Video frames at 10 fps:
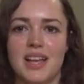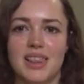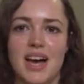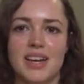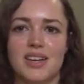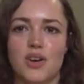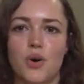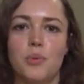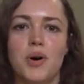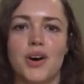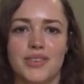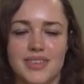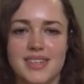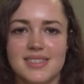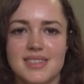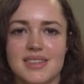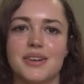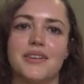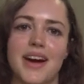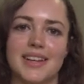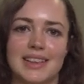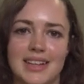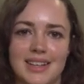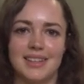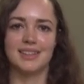like å correctly.